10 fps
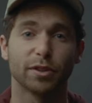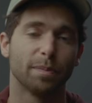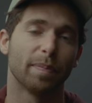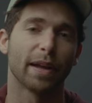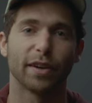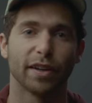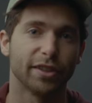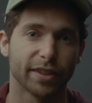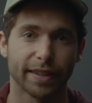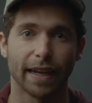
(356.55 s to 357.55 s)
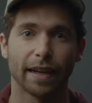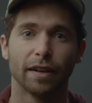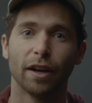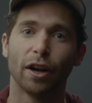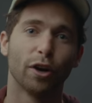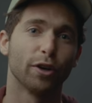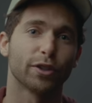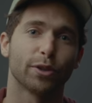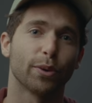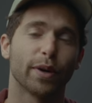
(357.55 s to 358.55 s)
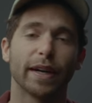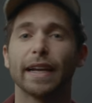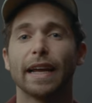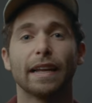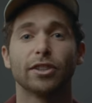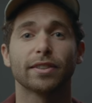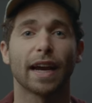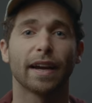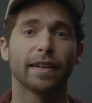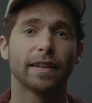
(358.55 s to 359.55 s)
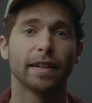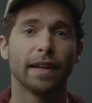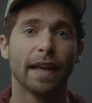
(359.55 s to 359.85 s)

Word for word: to better understand her story and just kind of